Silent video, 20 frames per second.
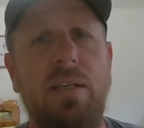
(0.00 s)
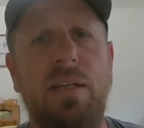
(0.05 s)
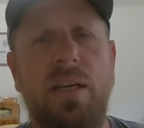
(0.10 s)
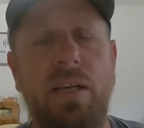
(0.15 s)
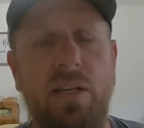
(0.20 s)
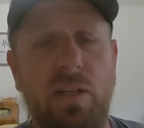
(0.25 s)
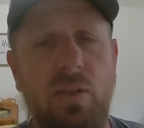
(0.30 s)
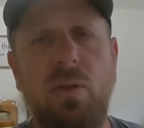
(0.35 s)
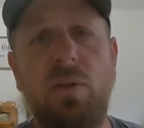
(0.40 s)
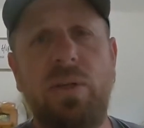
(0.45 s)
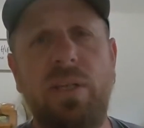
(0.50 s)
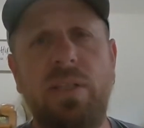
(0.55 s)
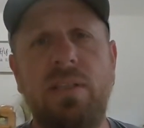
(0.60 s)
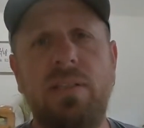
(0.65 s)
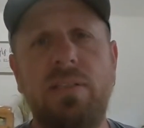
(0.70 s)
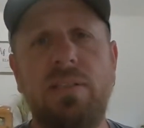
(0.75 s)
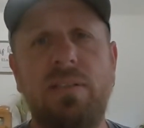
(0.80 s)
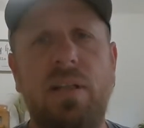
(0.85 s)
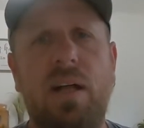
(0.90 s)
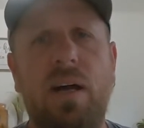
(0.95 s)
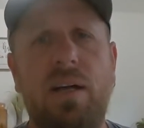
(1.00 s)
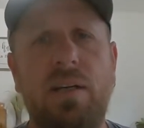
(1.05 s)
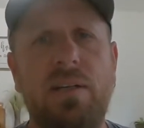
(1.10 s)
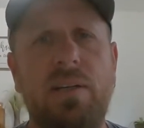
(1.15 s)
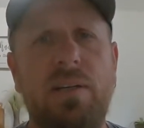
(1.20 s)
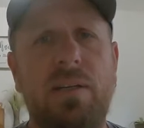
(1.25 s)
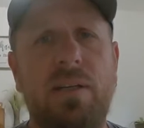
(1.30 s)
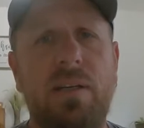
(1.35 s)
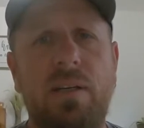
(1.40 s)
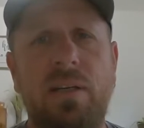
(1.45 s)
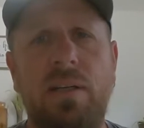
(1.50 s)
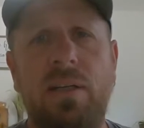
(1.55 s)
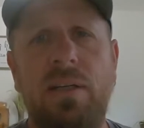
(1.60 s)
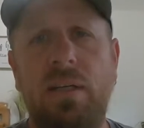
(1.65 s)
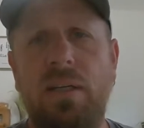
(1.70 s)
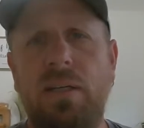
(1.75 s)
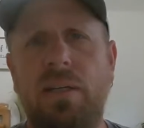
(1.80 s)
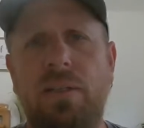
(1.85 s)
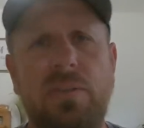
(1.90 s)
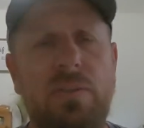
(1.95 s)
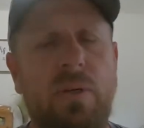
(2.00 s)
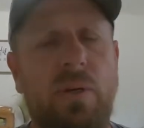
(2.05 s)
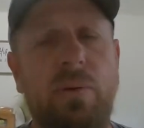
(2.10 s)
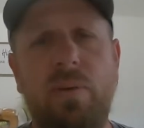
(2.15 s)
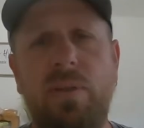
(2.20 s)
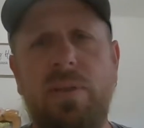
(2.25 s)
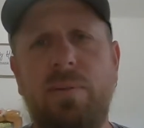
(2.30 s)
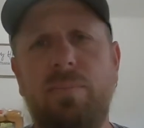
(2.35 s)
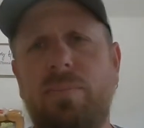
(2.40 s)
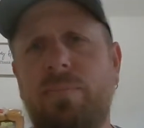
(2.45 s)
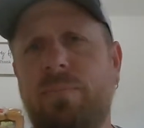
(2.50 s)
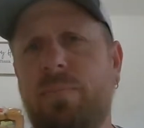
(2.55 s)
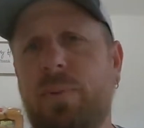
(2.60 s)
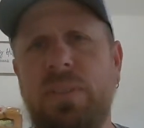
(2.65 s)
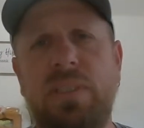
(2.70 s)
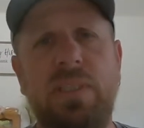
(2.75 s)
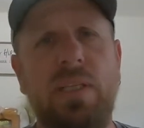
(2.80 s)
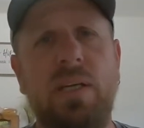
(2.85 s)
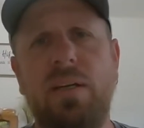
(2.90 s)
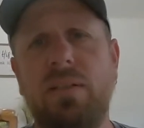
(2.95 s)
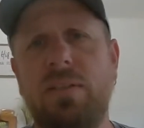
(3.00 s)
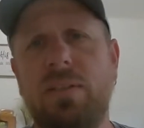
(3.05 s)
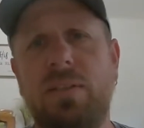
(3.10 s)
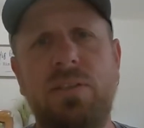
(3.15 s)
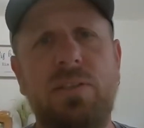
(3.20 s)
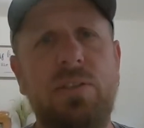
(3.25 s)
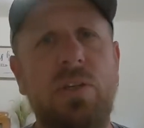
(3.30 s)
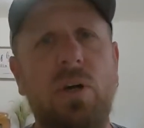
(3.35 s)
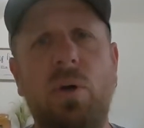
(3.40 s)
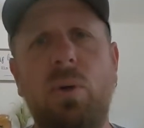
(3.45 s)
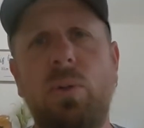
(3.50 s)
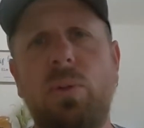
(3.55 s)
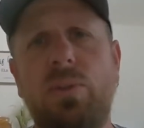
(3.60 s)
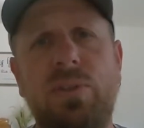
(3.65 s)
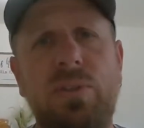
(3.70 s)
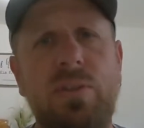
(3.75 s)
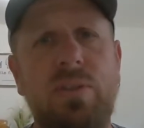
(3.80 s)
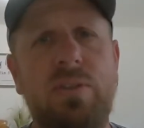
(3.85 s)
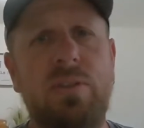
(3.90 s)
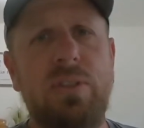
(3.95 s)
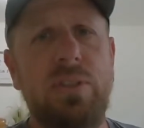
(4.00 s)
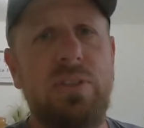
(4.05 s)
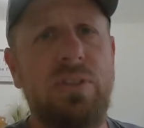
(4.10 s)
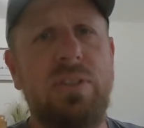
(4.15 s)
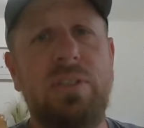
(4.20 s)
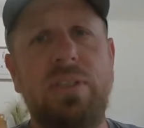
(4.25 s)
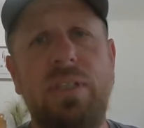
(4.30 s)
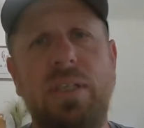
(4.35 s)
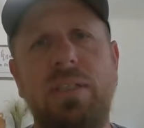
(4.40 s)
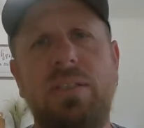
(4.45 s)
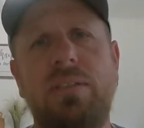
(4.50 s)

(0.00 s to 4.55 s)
including this locker. So I want to put together totes just to,